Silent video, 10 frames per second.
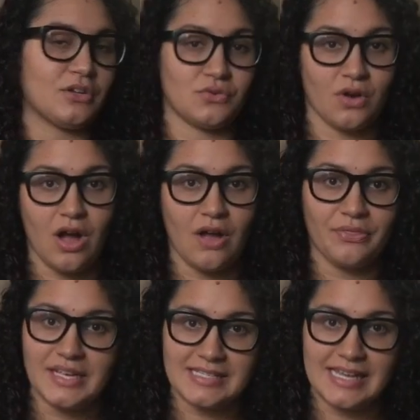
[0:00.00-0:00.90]
to draw
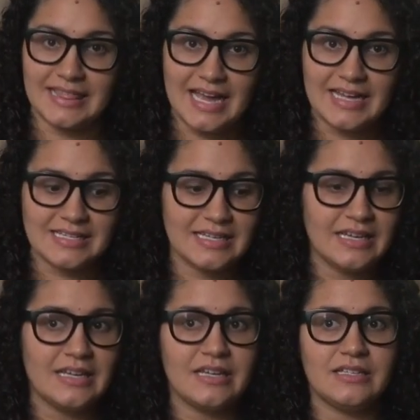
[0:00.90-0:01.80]
and things like that,
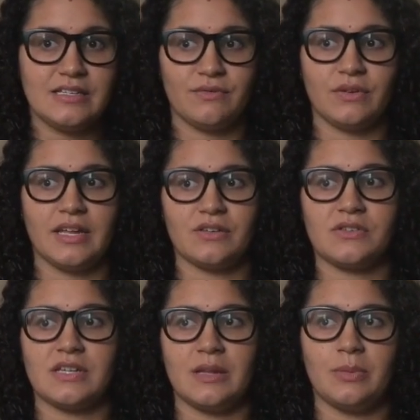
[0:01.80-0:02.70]
different nature
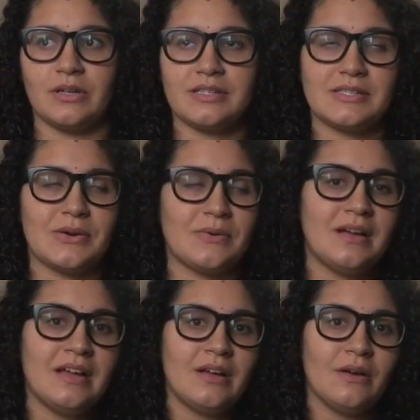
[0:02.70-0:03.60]
study books, so
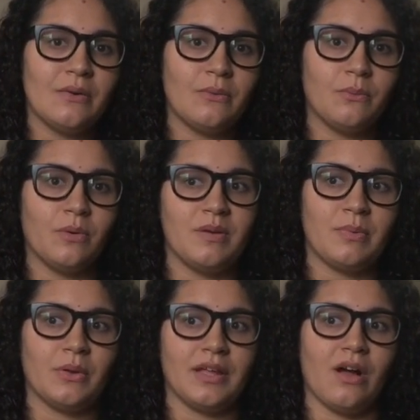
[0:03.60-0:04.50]
we'll be
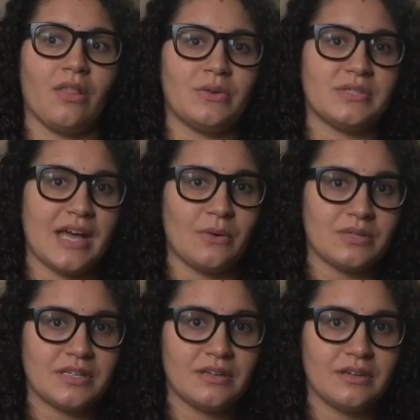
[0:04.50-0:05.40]
pulling all those
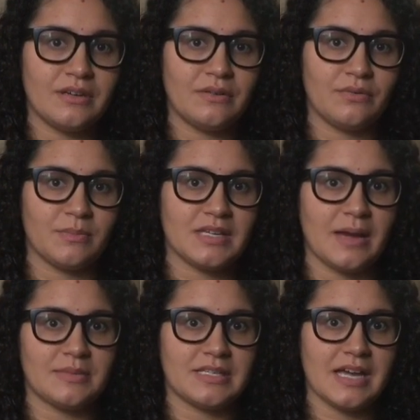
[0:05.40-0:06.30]
out from
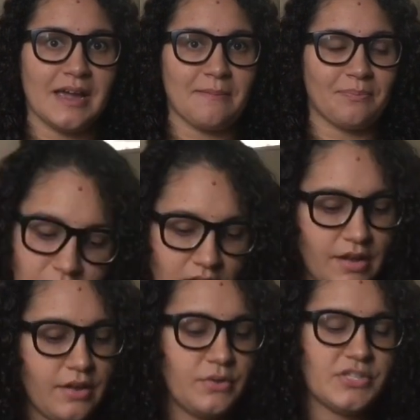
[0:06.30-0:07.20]
time to time.
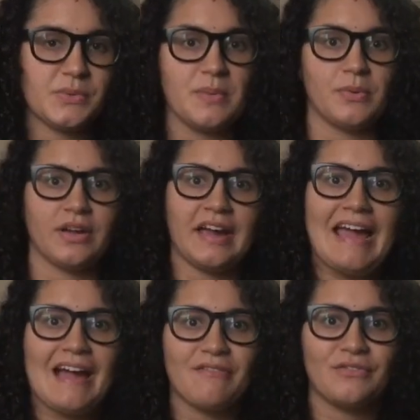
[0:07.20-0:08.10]
Another sweet book I
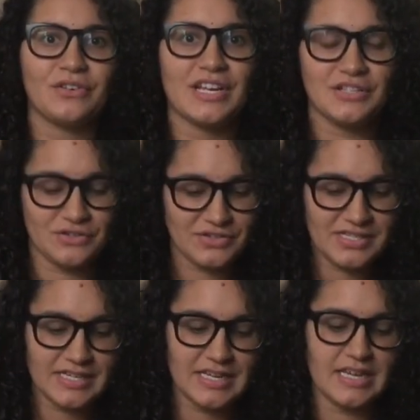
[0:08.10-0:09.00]
have for nature
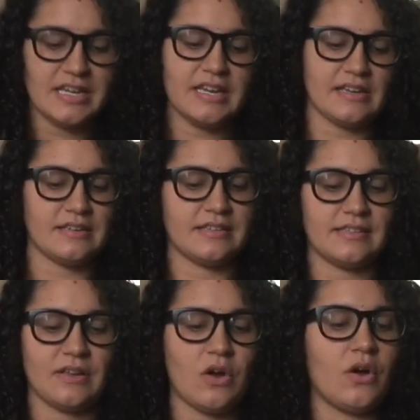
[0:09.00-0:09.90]
study
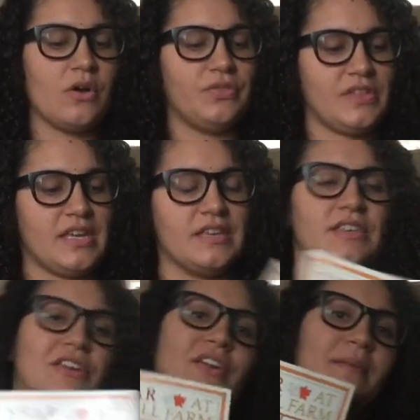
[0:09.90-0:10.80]
is called The
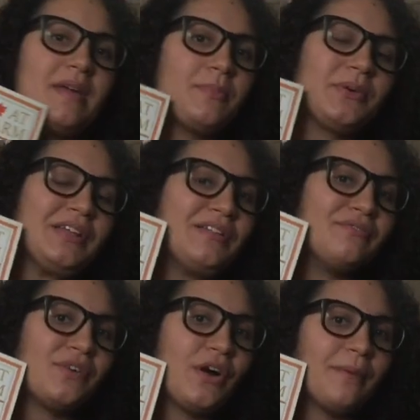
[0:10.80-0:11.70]
Year at Maple Hill
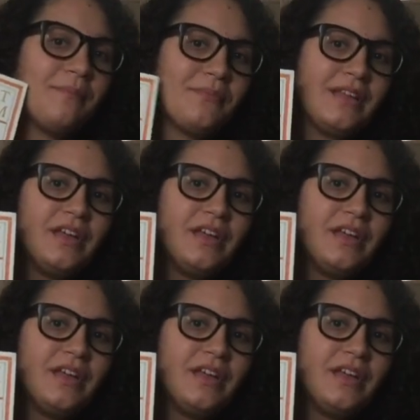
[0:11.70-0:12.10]
Farm.